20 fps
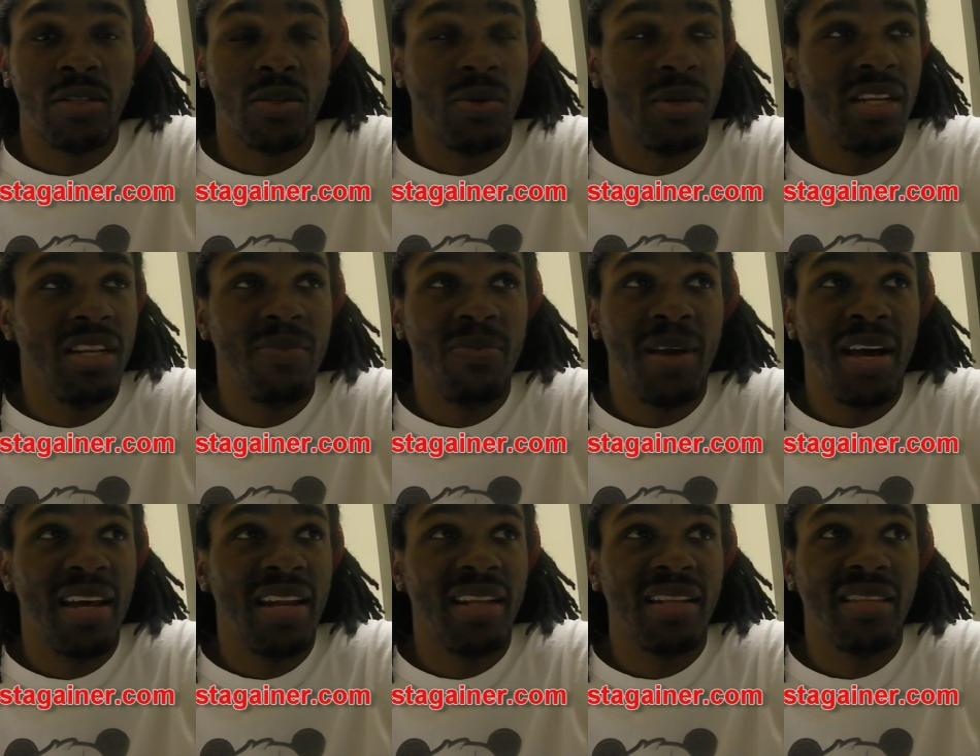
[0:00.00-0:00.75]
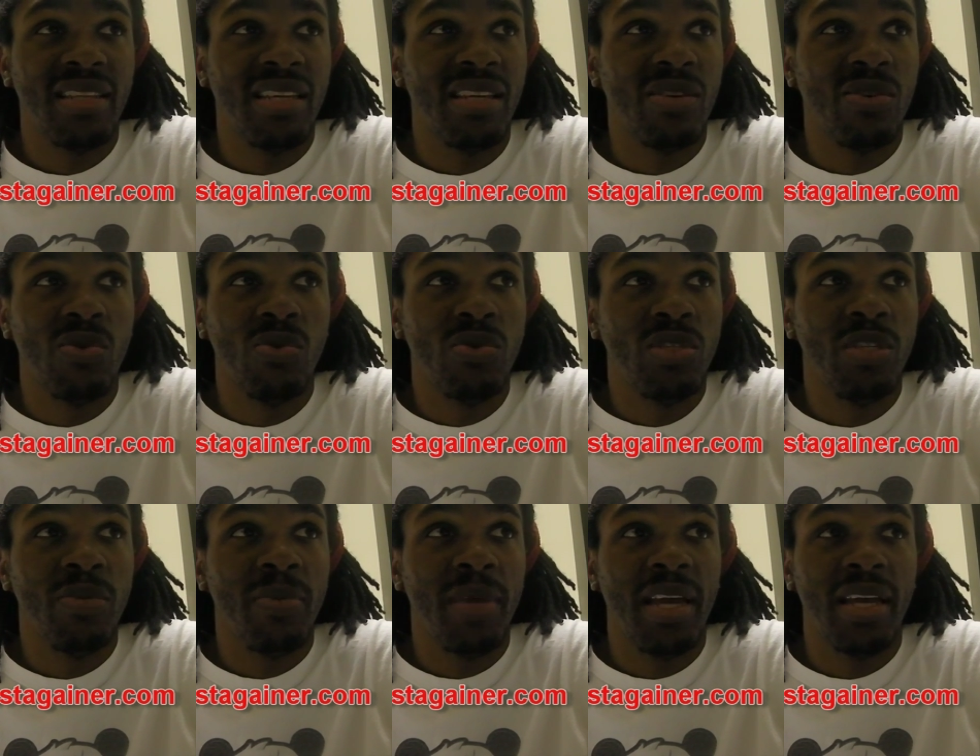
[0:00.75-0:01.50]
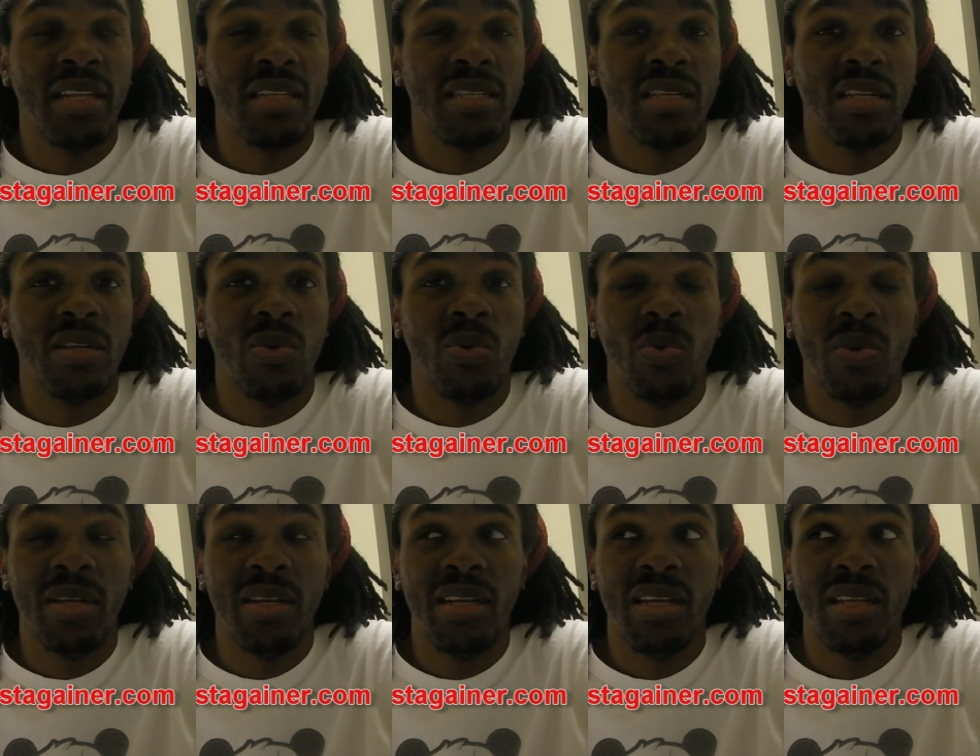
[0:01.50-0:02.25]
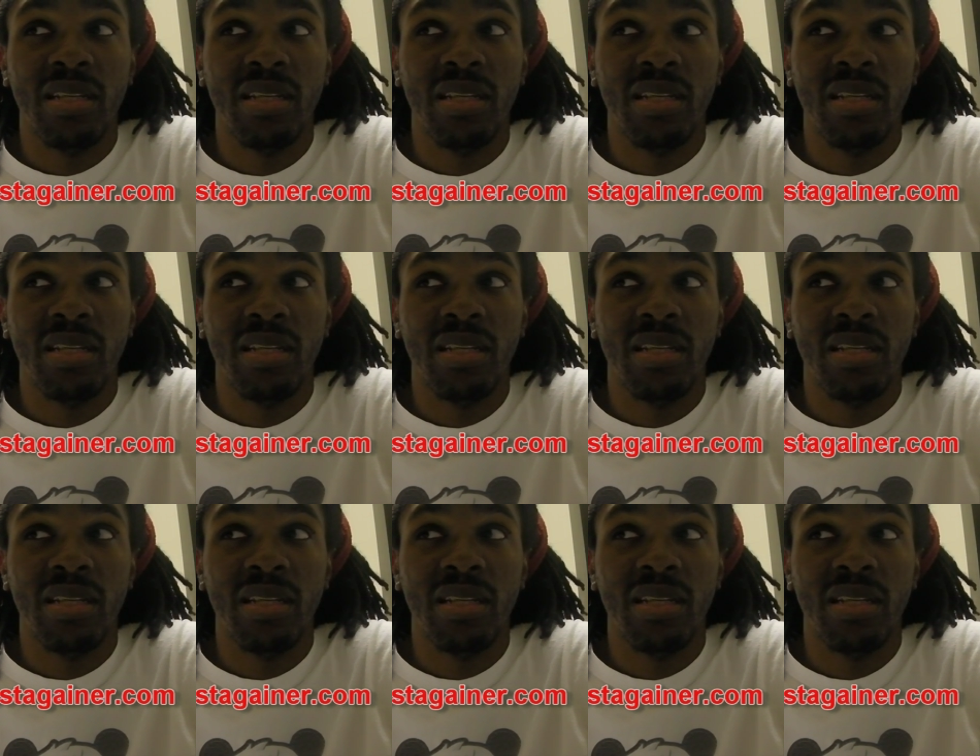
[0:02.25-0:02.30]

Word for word: So anybody that think Gucci Mane is gonna win